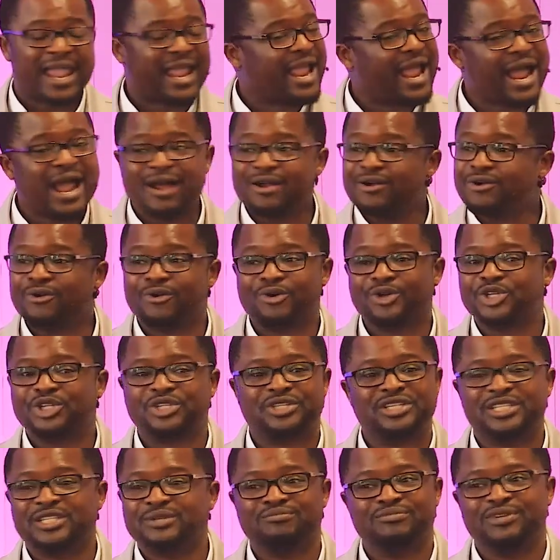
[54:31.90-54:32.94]
I can't
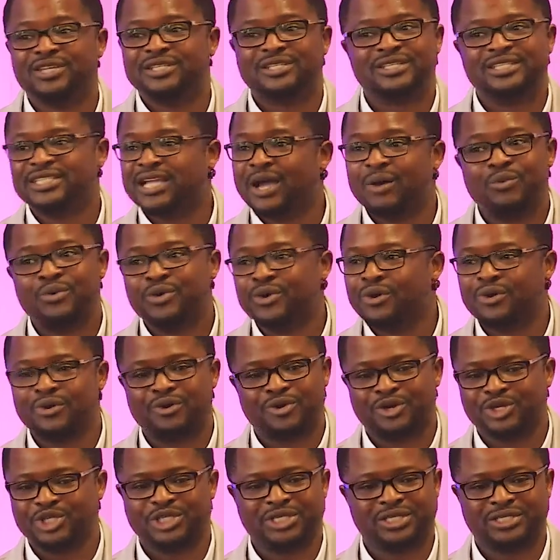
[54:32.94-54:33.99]
rush this message. I will
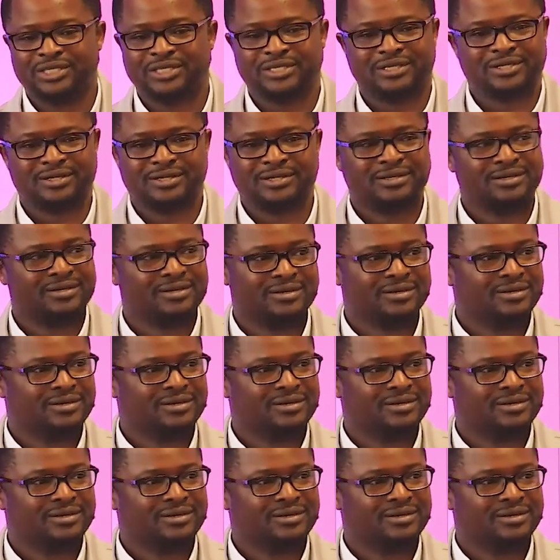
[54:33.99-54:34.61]
not rush it.